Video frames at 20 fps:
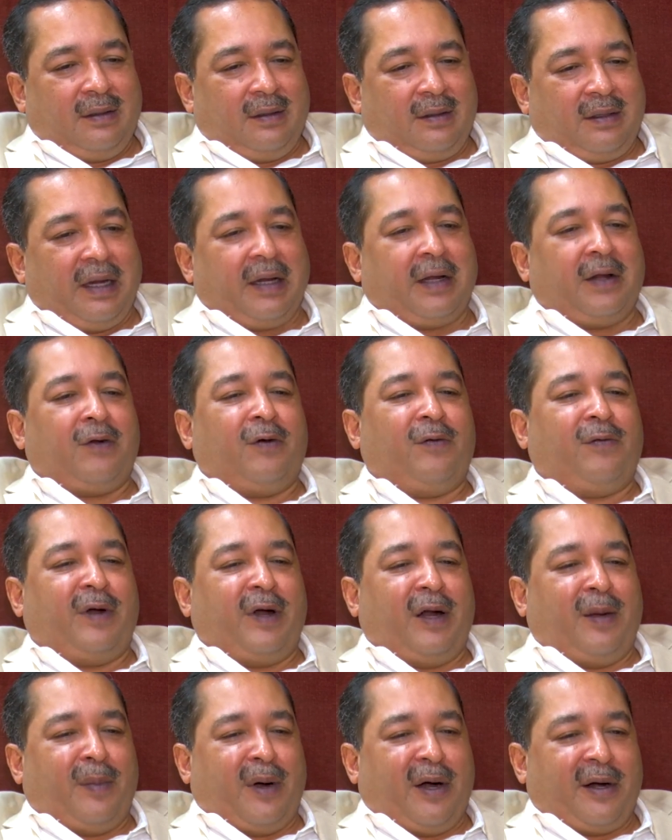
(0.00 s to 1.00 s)
taken over
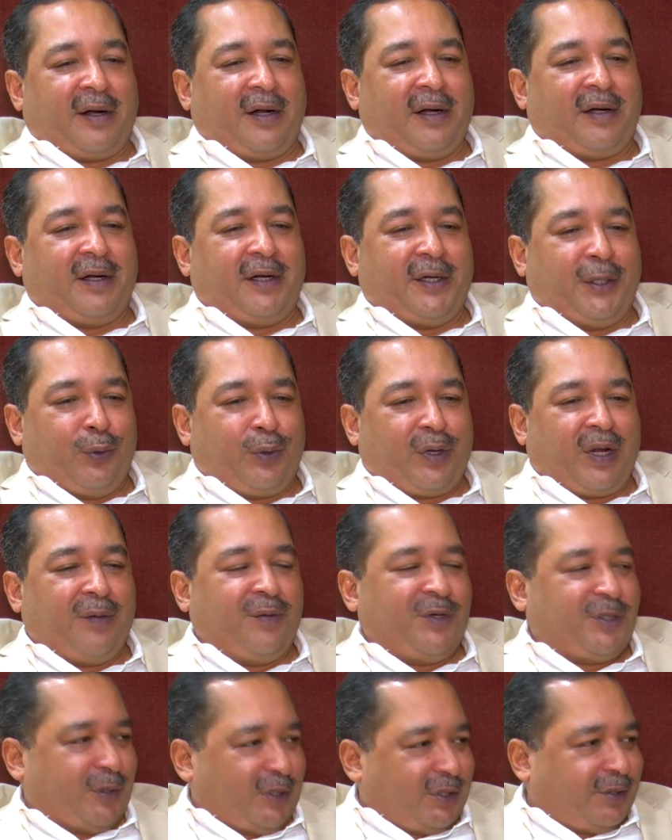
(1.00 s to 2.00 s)
our market in UK,
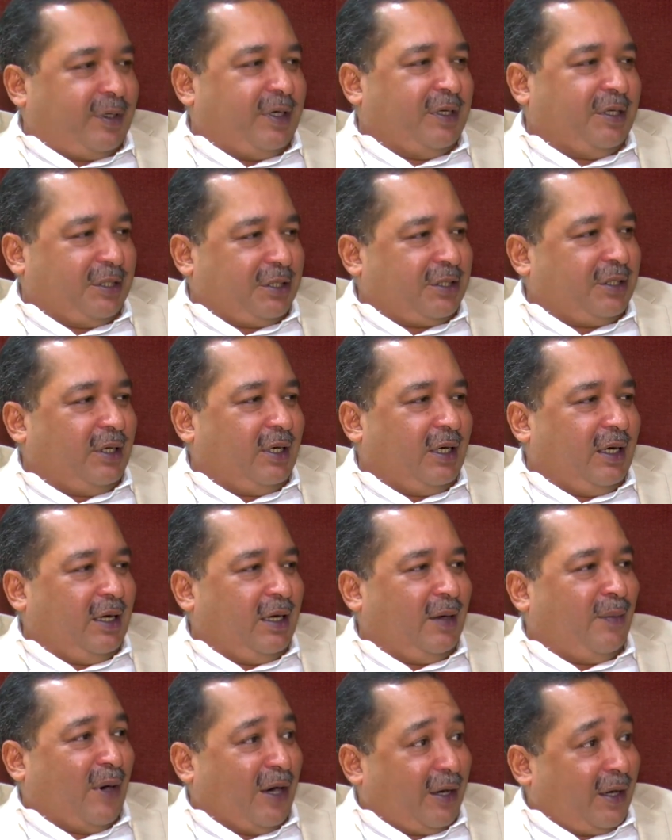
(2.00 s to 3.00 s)
which was traditionally
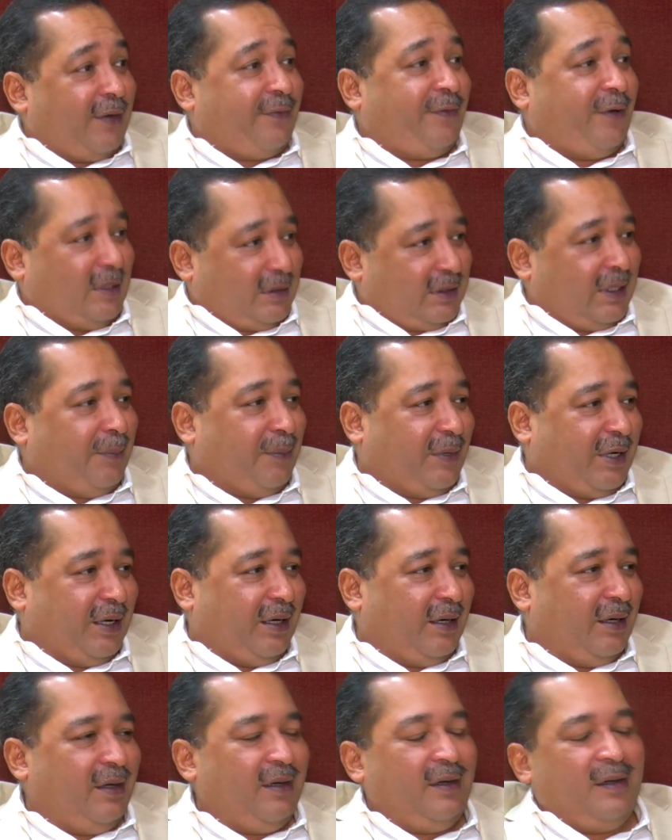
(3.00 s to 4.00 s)
a market for Assam
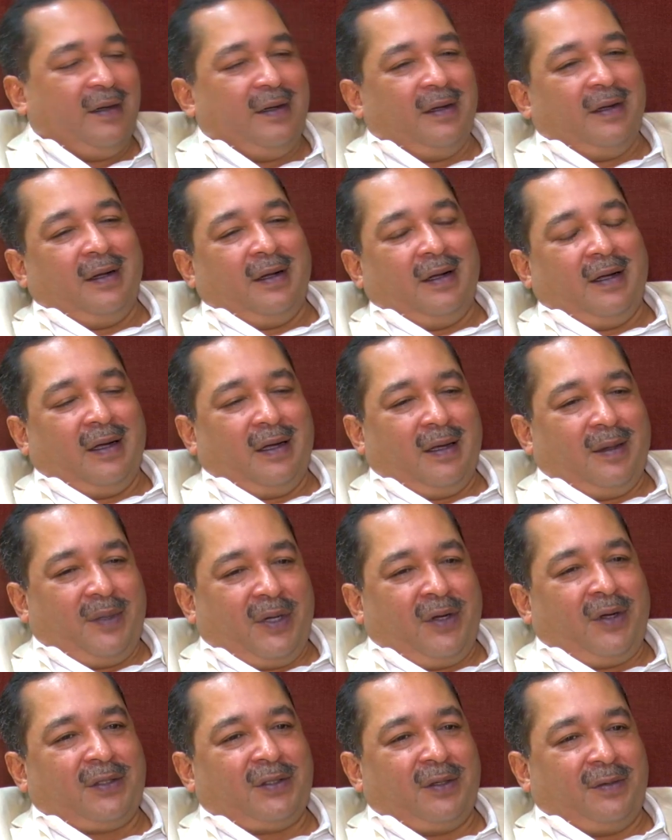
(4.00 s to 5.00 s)
tea,
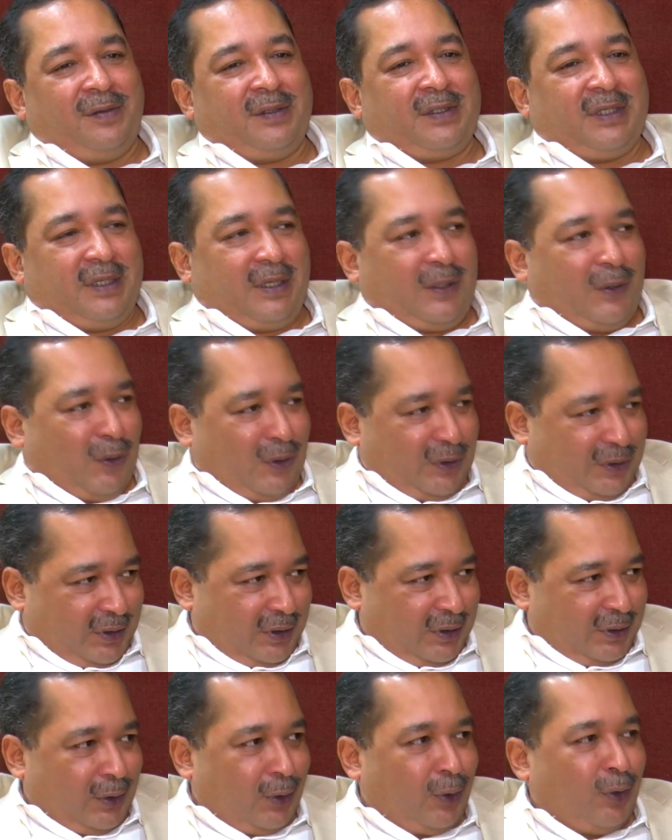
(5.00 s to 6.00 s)
because obviously the cost
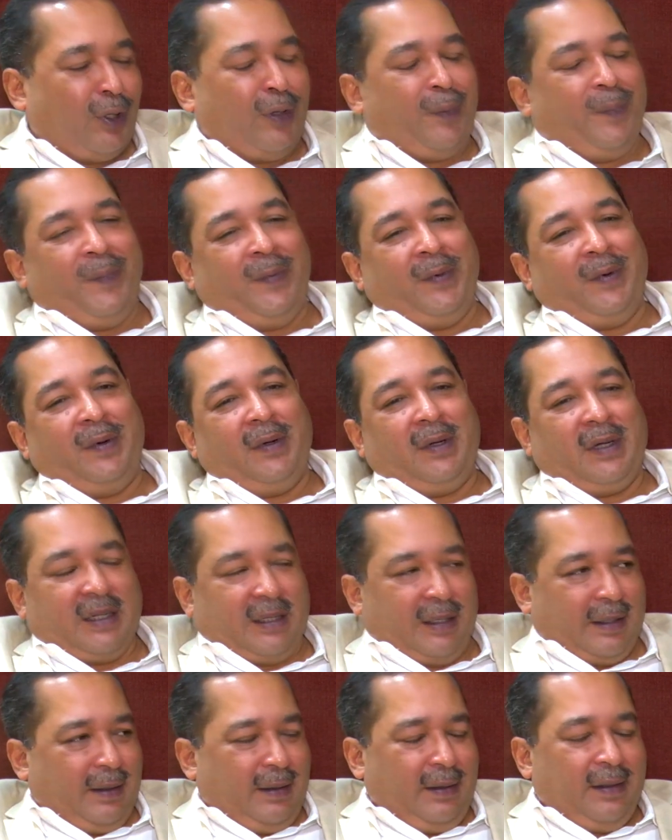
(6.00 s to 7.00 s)
is lower
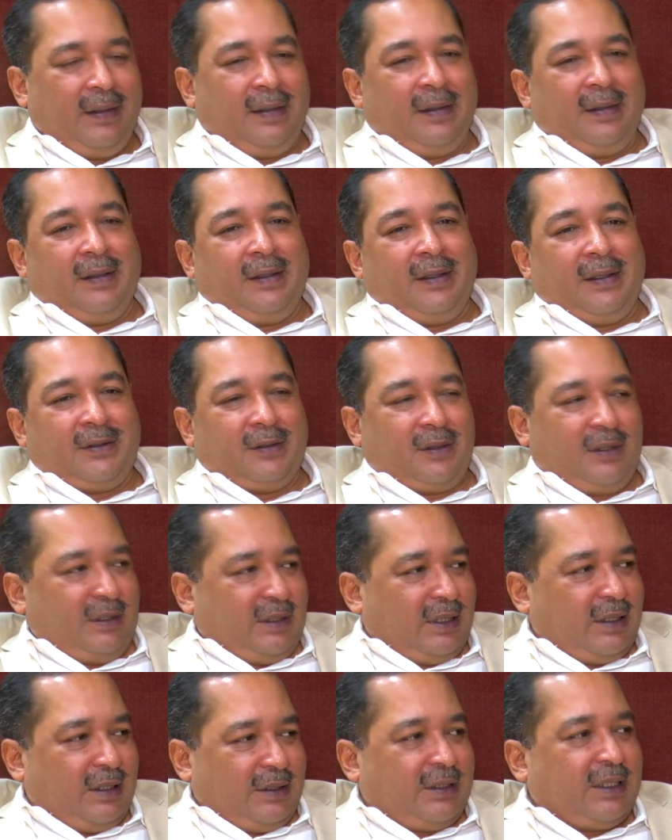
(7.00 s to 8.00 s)
there. So these
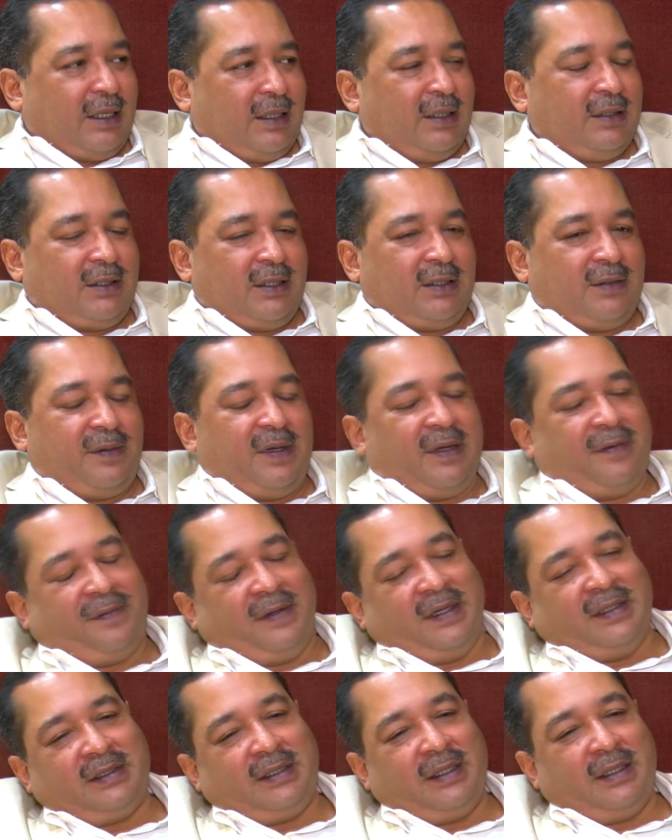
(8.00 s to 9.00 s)
are the challenges we are
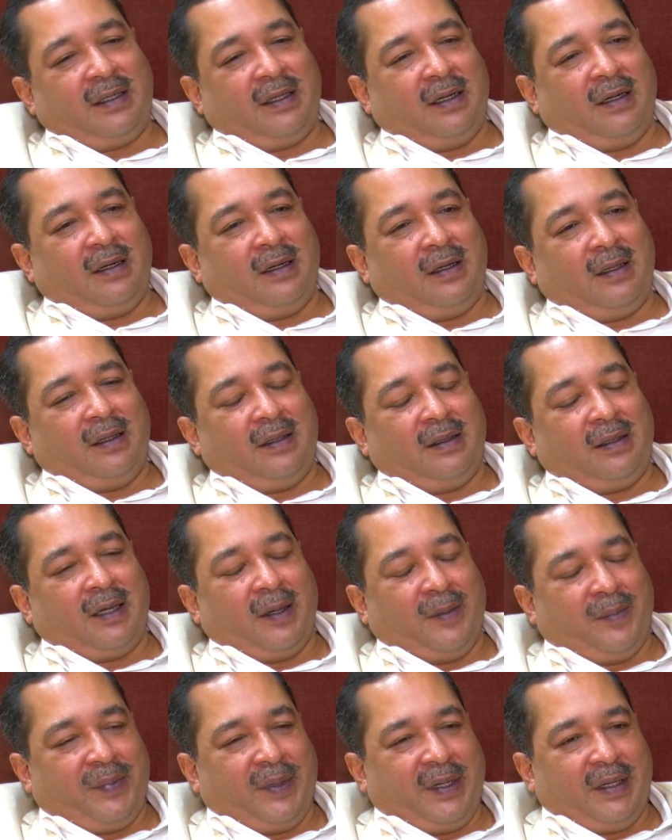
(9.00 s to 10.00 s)
facing in
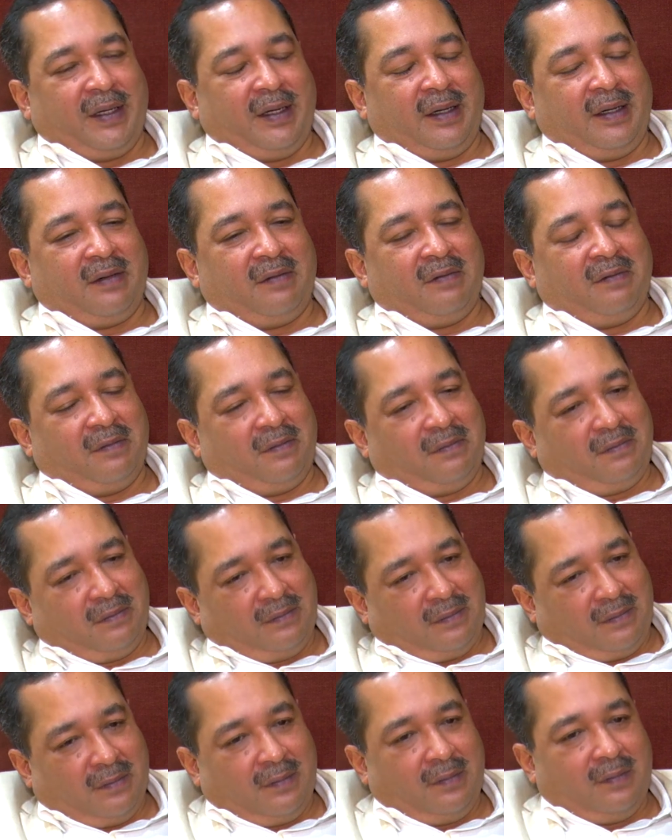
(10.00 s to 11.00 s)
competing
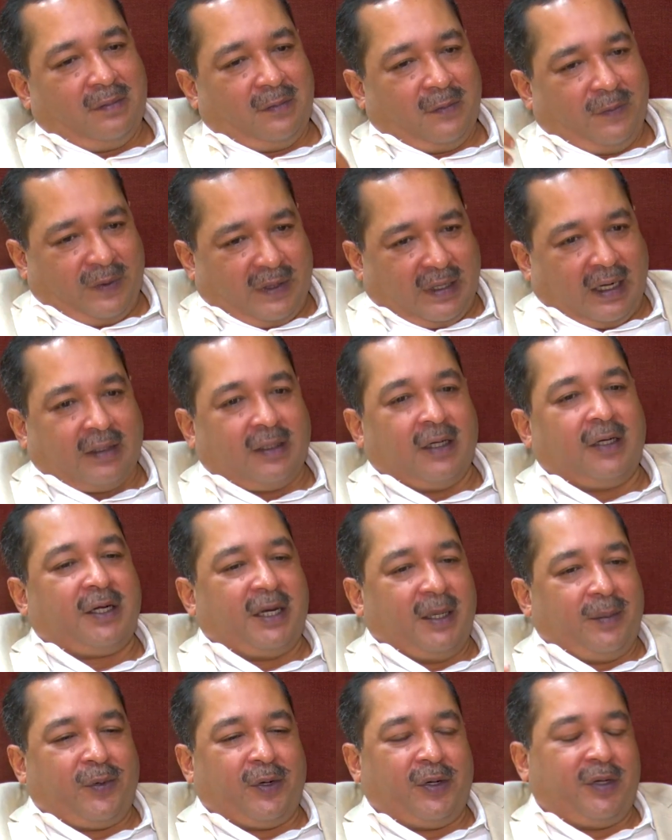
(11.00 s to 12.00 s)
with other
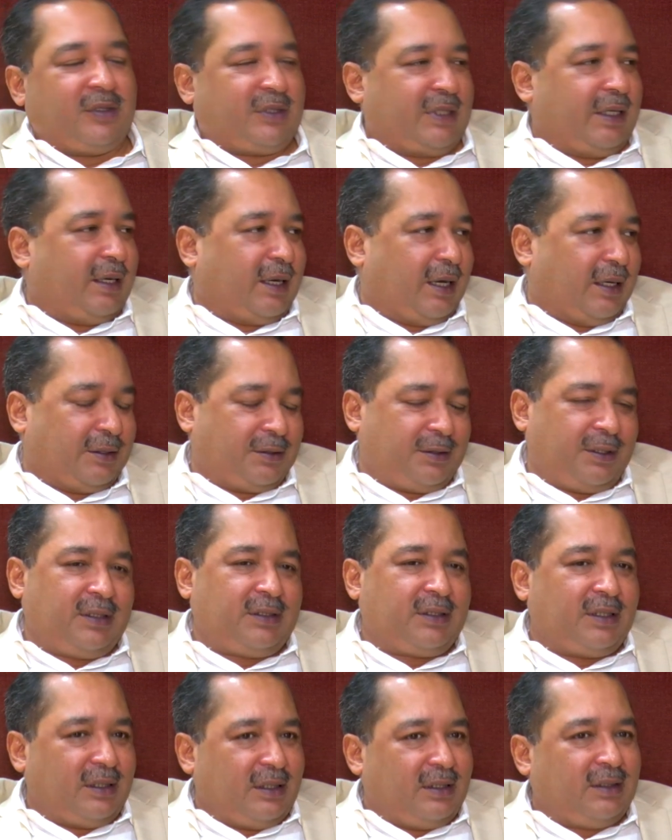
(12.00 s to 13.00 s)
tea producing
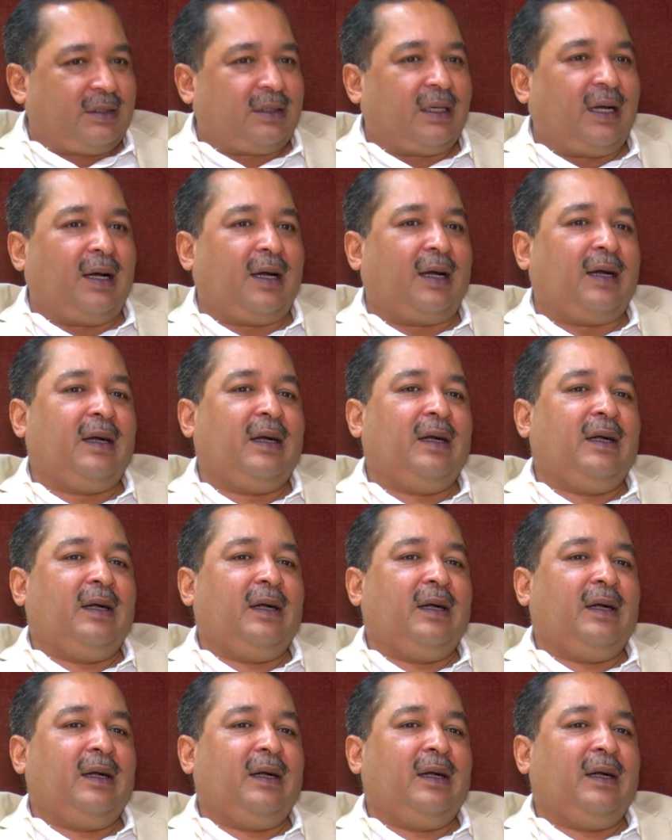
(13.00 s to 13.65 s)
countries is our